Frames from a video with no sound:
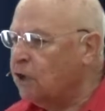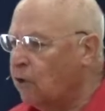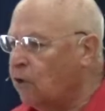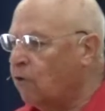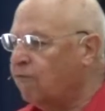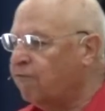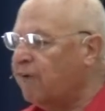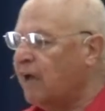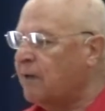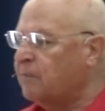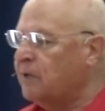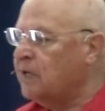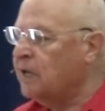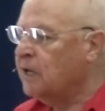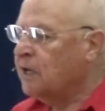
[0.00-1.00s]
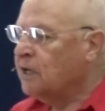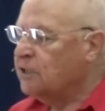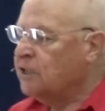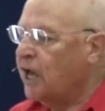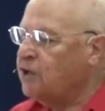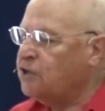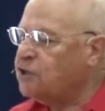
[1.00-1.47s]
the whole family,
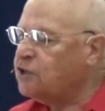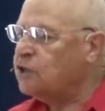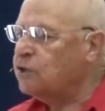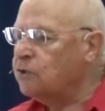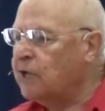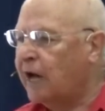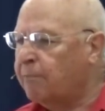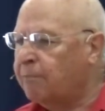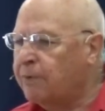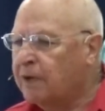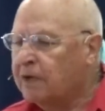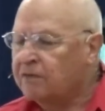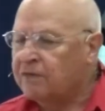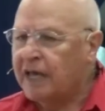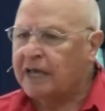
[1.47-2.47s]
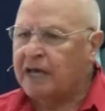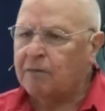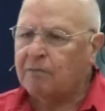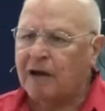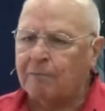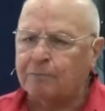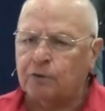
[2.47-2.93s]
they stood up they
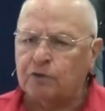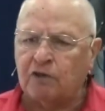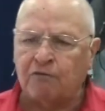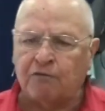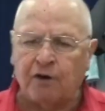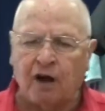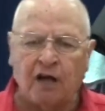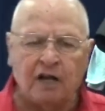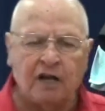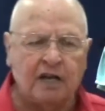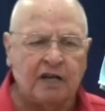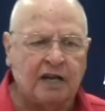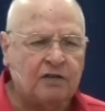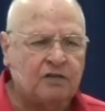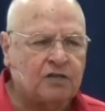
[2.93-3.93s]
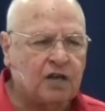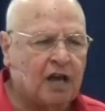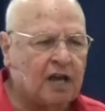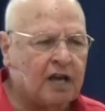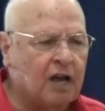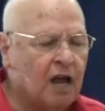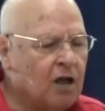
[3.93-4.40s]
came up to the front and they
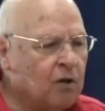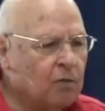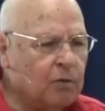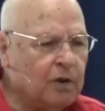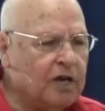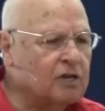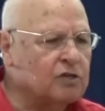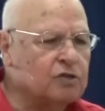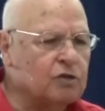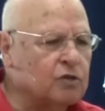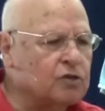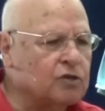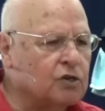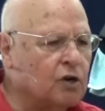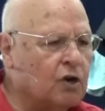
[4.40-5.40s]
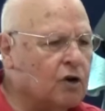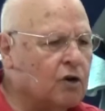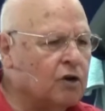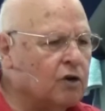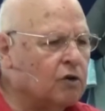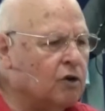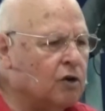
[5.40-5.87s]
said, We are so
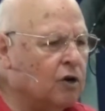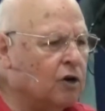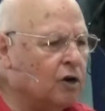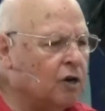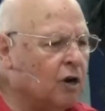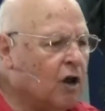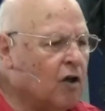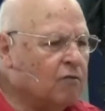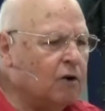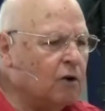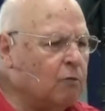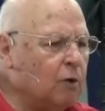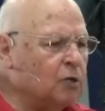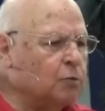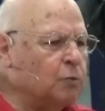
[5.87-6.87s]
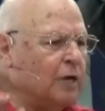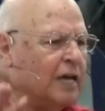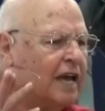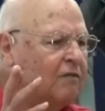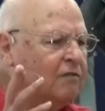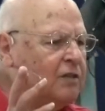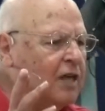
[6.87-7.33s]
sorry, O Lord, for what we
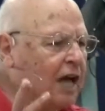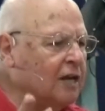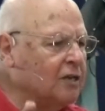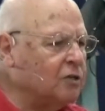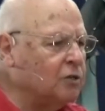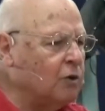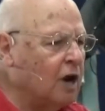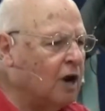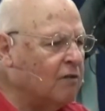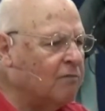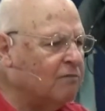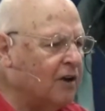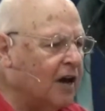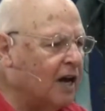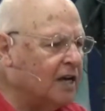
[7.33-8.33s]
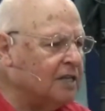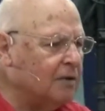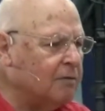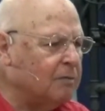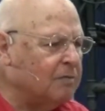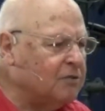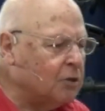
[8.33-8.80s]
have done to our
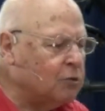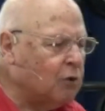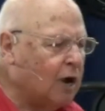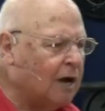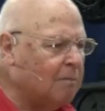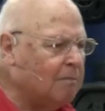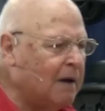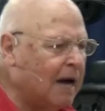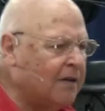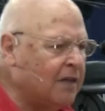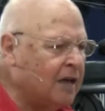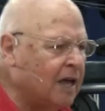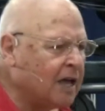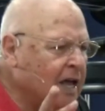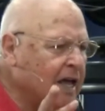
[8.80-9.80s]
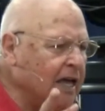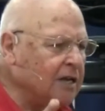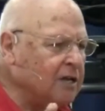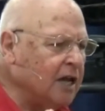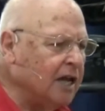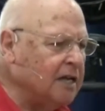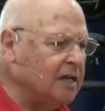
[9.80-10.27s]
father, to our mother,
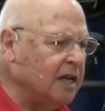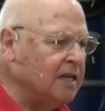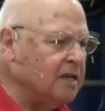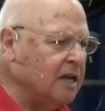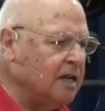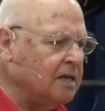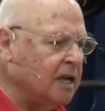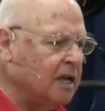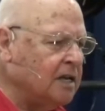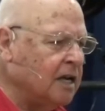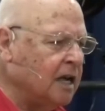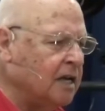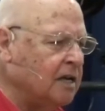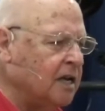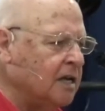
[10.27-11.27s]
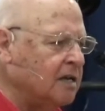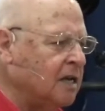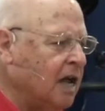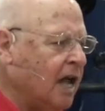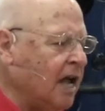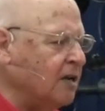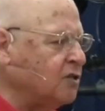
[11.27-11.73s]
and, and, and, and, and, and,
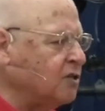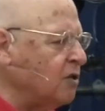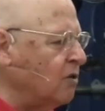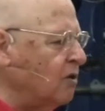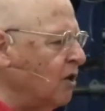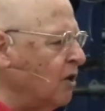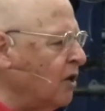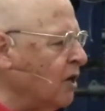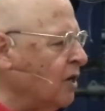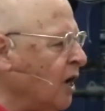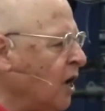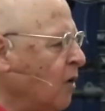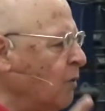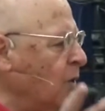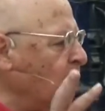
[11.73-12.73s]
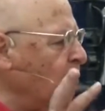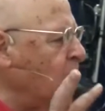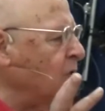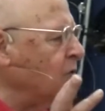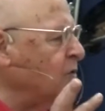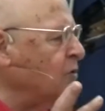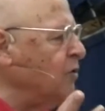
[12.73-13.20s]
and, so, Lord, we
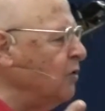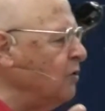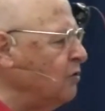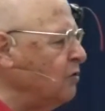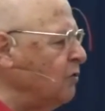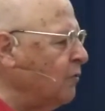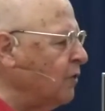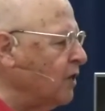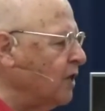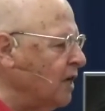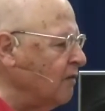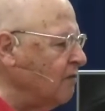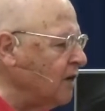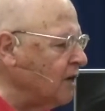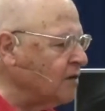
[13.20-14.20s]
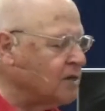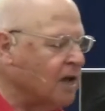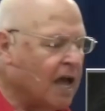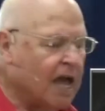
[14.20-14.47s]
want you to forgive us.